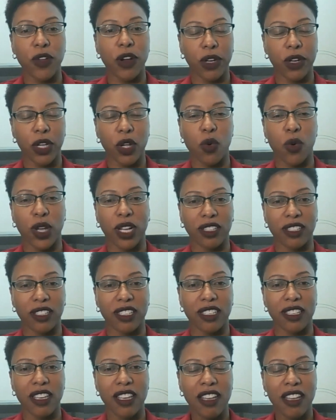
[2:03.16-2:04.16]
very
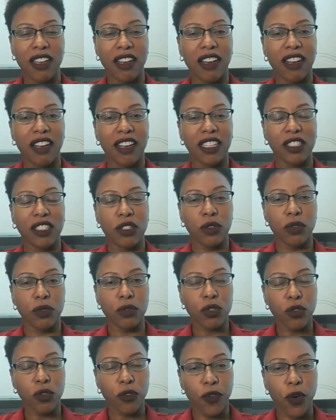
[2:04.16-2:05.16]
quickly
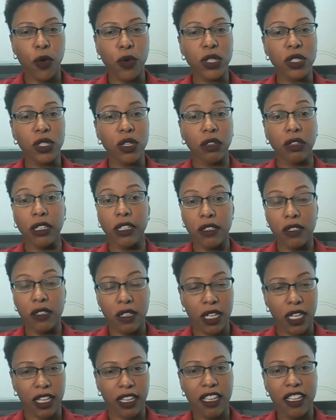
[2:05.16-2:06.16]
to focus on
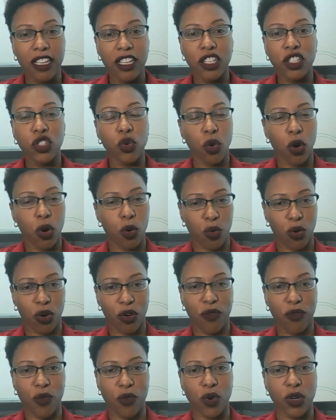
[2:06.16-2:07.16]
listening to our
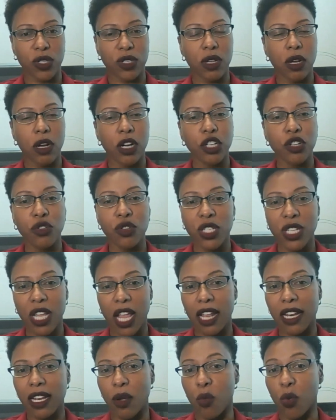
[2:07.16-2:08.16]
workforce,
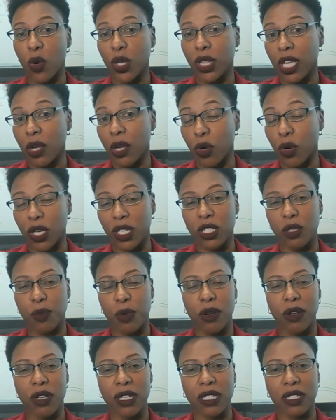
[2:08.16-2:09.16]
understanding what they were
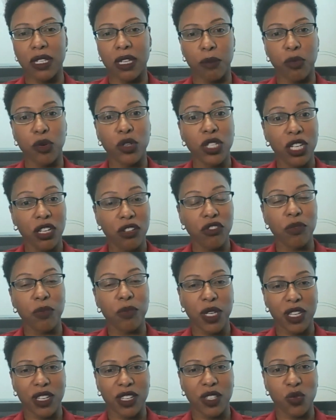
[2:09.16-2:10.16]
experiencing, particularly
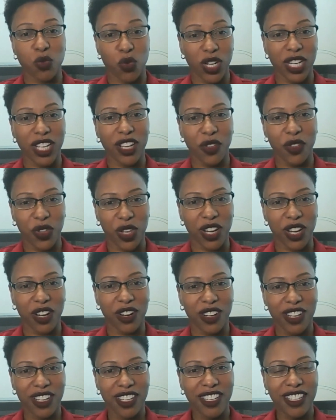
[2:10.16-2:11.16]
because we're in
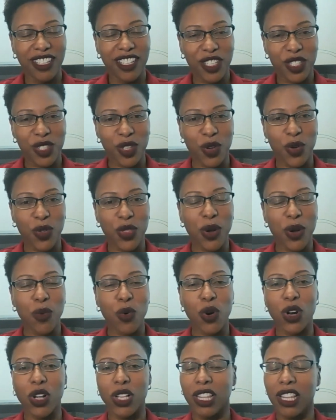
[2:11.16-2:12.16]
healthcare. So there
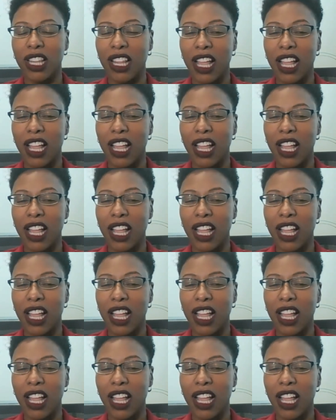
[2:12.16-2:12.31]
was a